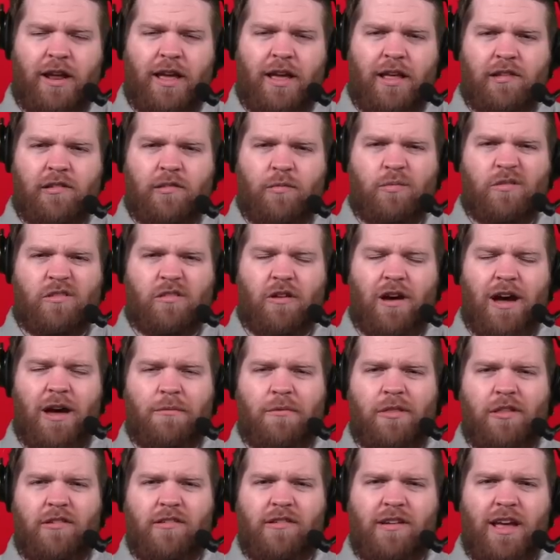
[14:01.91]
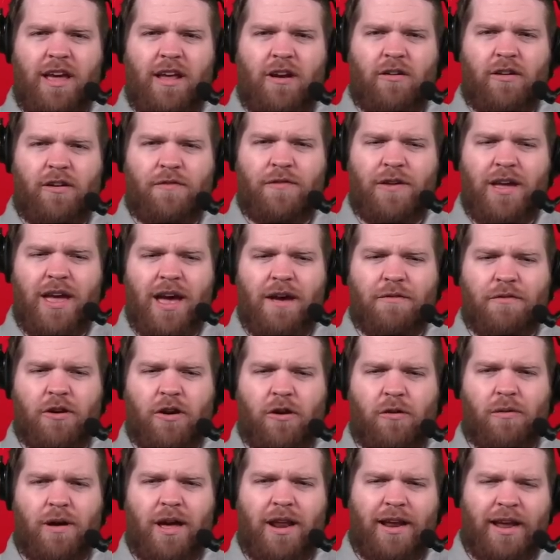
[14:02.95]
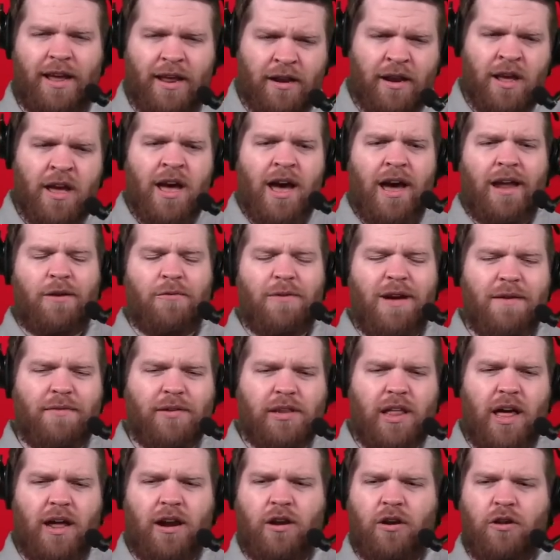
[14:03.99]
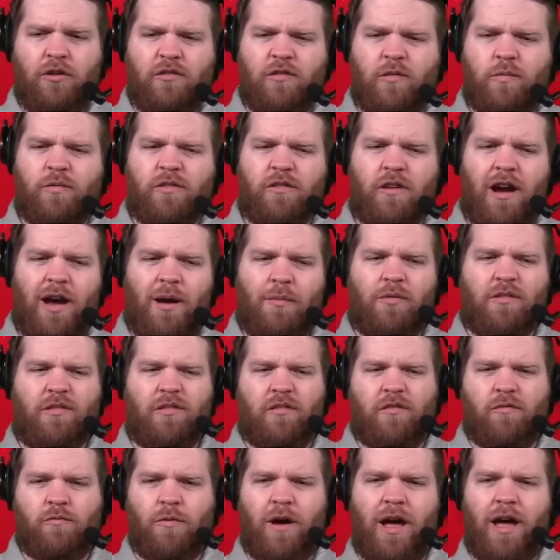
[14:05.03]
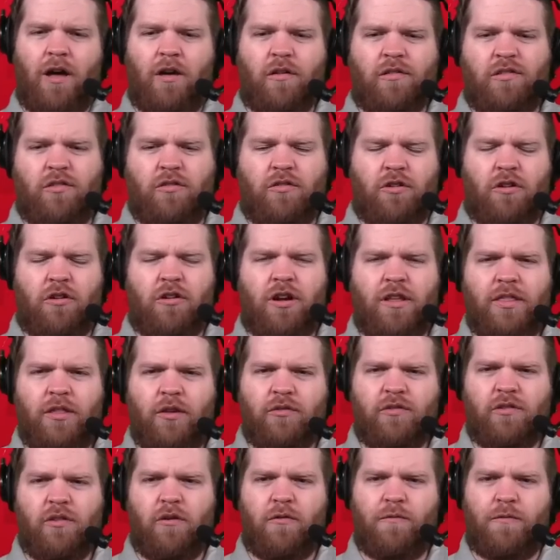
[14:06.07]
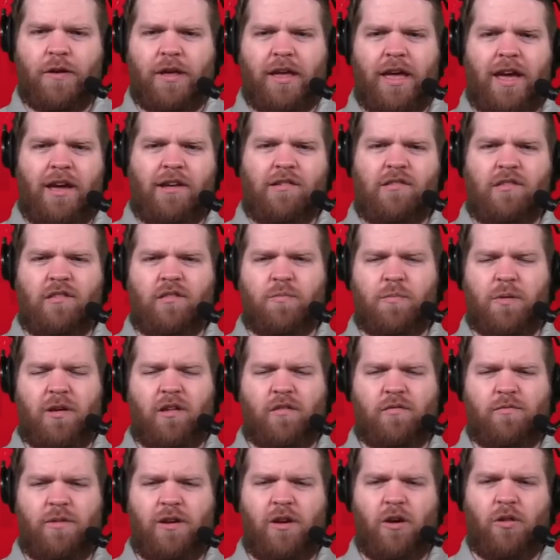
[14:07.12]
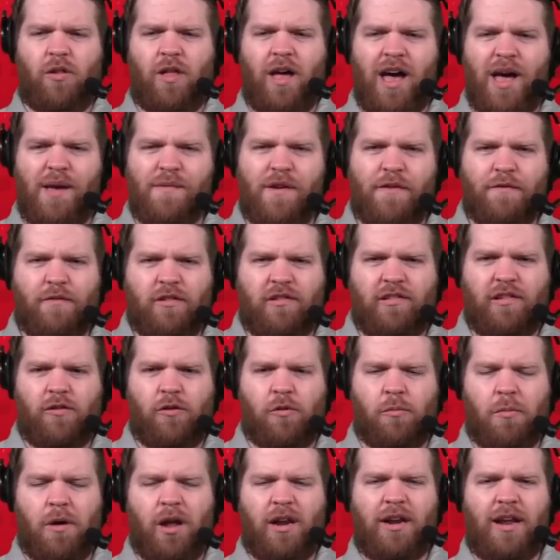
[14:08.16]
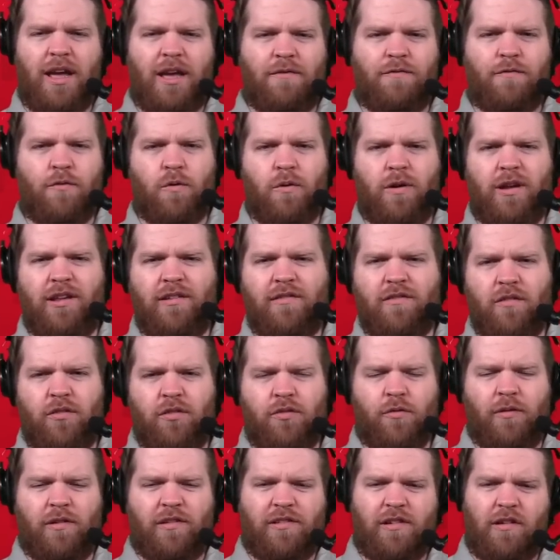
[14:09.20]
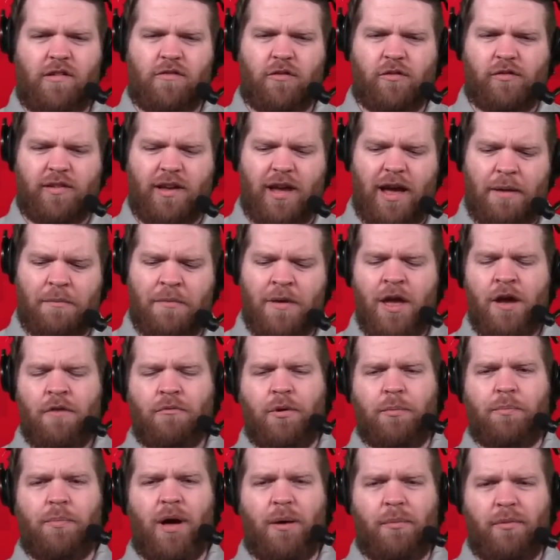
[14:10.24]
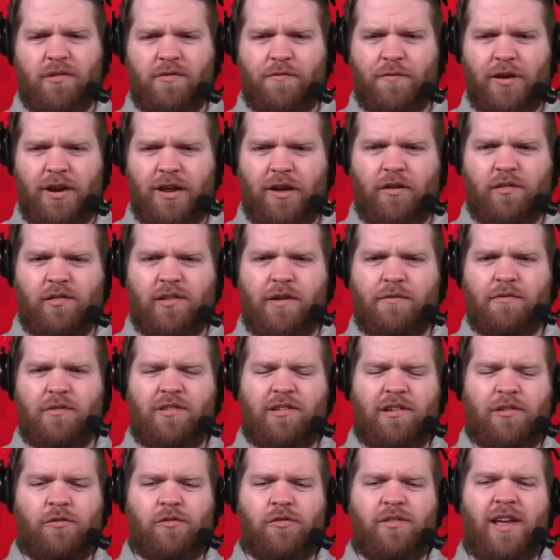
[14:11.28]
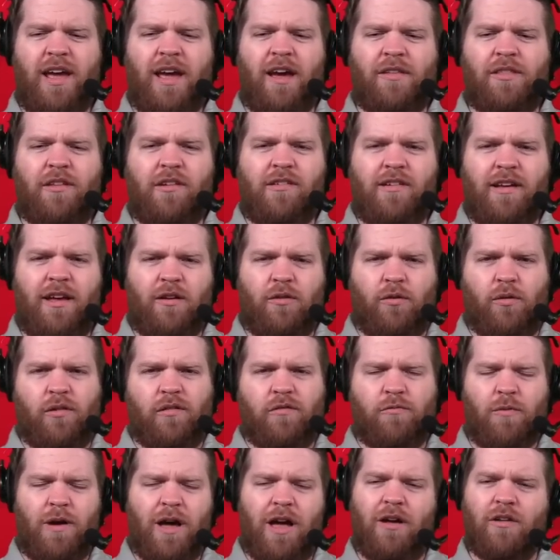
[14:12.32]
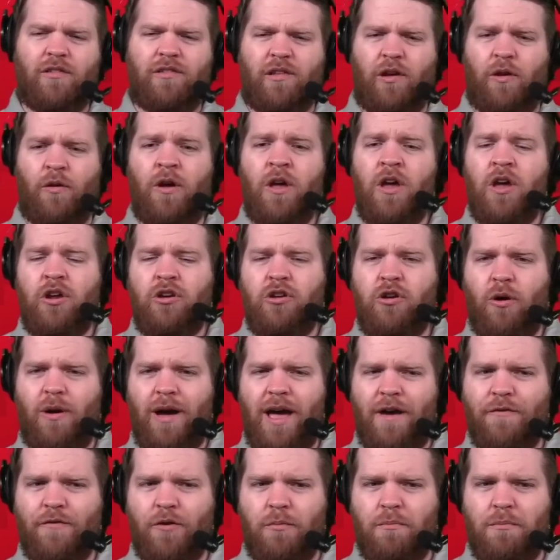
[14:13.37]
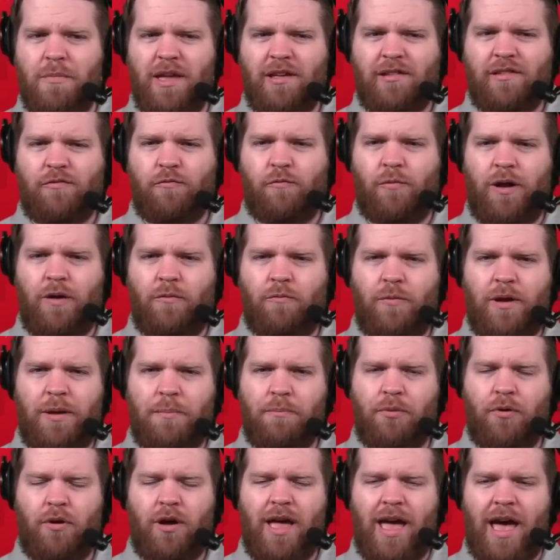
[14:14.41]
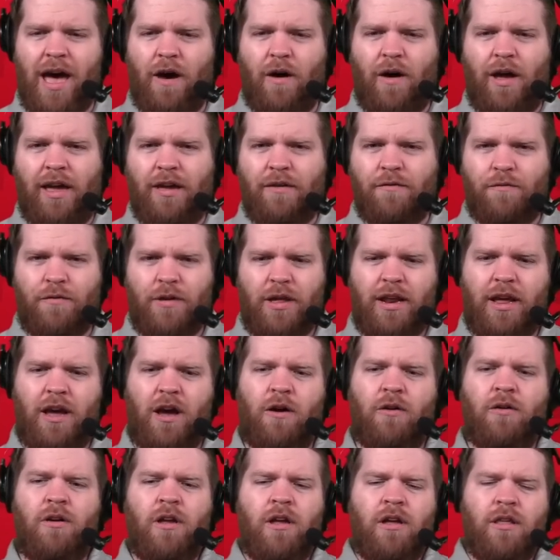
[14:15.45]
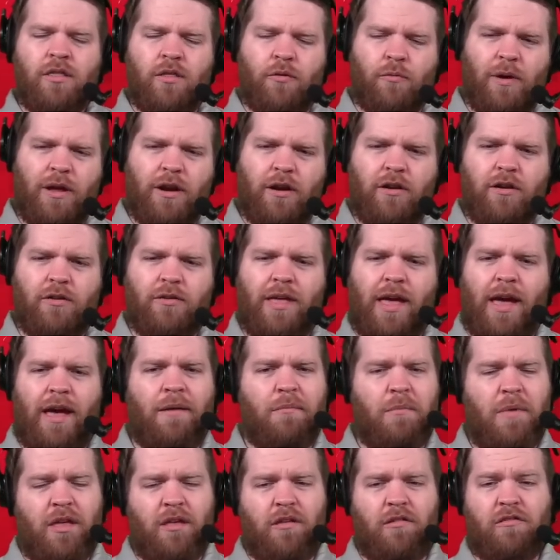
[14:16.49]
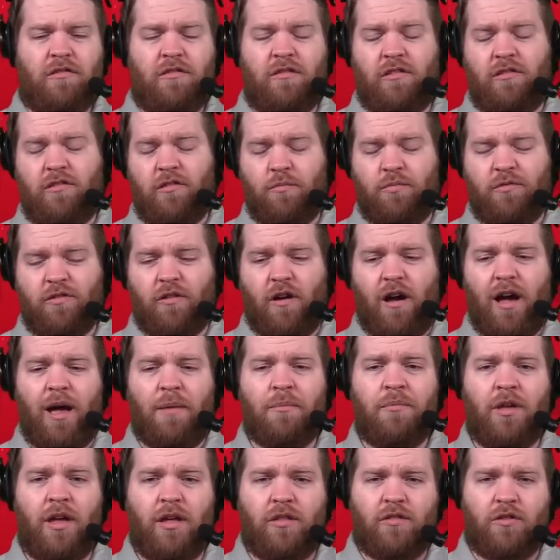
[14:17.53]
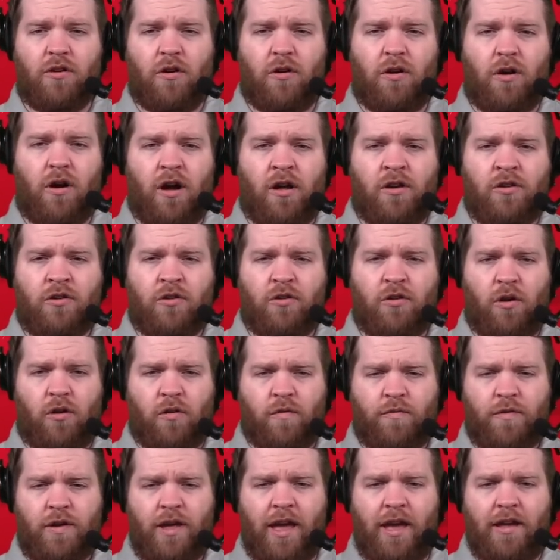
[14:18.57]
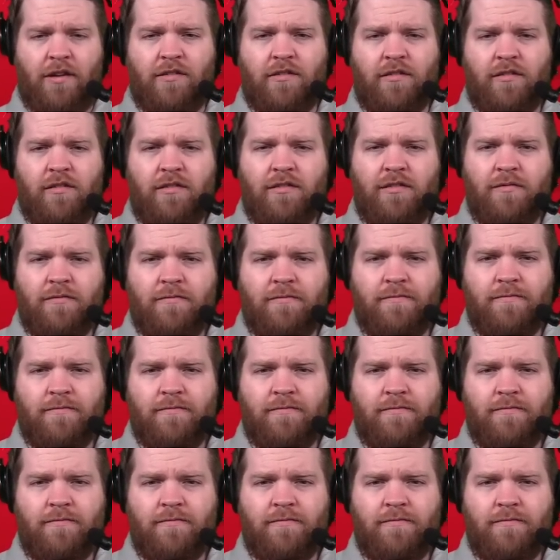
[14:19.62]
in. Subscribe to the channel if you haven't already. And I know we have a lot of new subscribers as well, so turn on those notifications because we go live every single Monday, 4 Eastern, 3 Central time. We publish videos every single day on the channel as well. So don't ever miss when we put out a video. The way to do that is to subscribe and turn on your notifications.